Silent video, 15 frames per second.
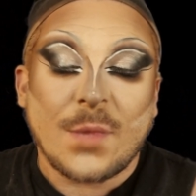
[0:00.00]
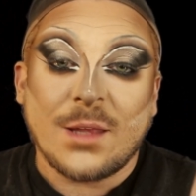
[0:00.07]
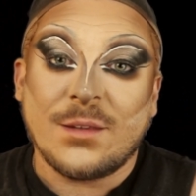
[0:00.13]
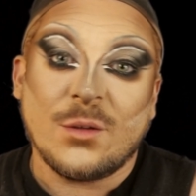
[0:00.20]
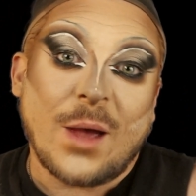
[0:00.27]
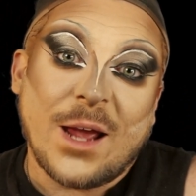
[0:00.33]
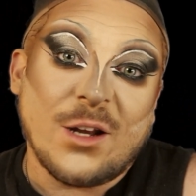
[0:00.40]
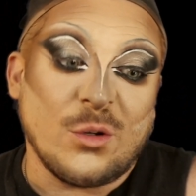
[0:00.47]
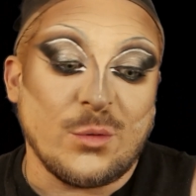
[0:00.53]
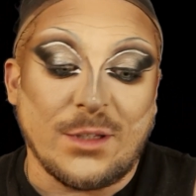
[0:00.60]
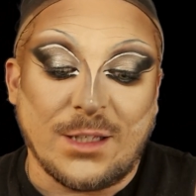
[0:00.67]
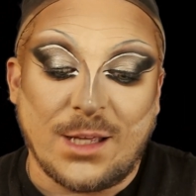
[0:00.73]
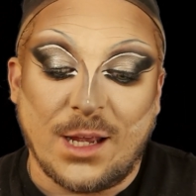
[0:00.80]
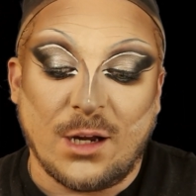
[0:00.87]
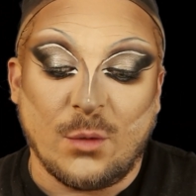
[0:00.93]
So I don't
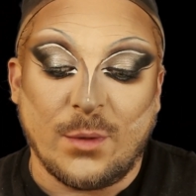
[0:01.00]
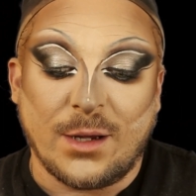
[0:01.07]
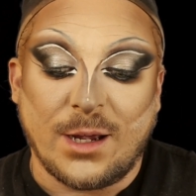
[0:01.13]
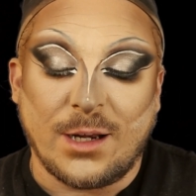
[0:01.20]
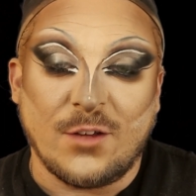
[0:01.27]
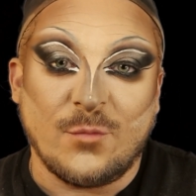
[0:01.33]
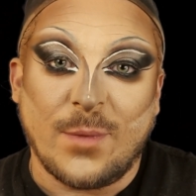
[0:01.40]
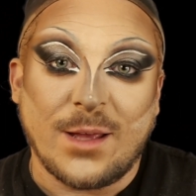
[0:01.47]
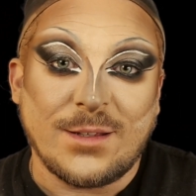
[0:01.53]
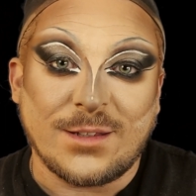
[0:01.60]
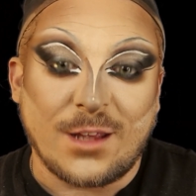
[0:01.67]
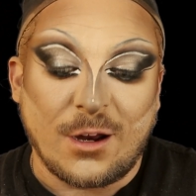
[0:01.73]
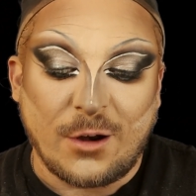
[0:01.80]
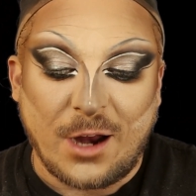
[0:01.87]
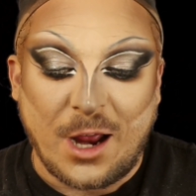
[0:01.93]
really care what kind of
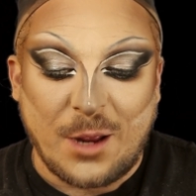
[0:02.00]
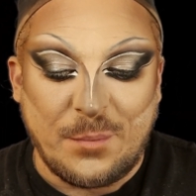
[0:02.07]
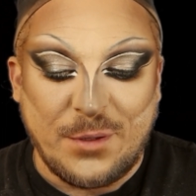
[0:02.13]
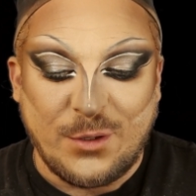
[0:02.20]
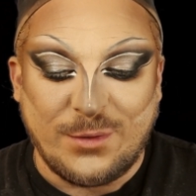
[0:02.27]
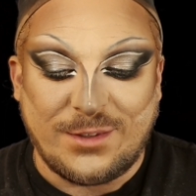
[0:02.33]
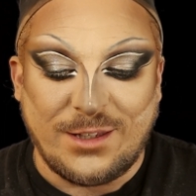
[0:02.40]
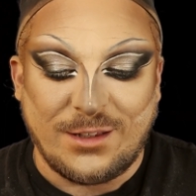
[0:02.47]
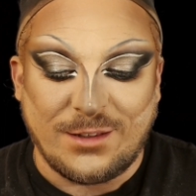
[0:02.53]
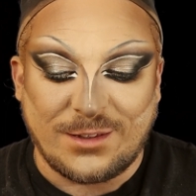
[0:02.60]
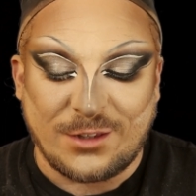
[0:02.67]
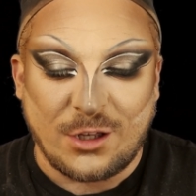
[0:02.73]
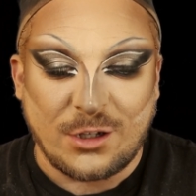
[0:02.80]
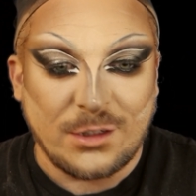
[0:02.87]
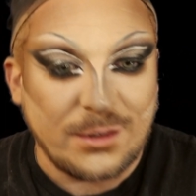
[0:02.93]
mascara I'm using as
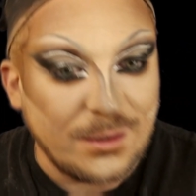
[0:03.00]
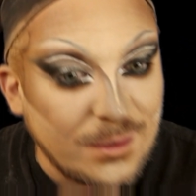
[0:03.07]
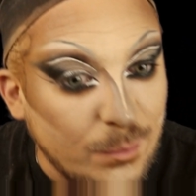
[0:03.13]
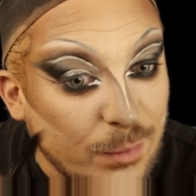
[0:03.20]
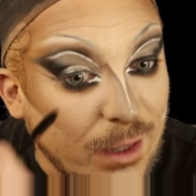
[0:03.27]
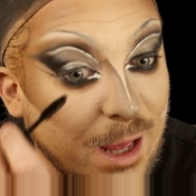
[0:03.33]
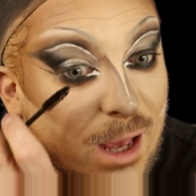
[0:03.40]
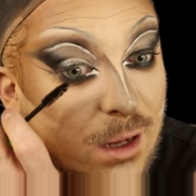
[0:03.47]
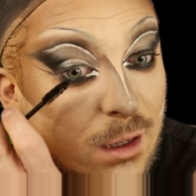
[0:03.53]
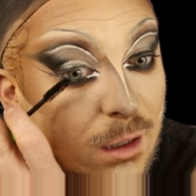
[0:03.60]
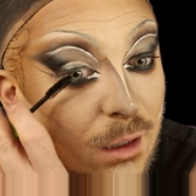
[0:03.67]
long as it's black.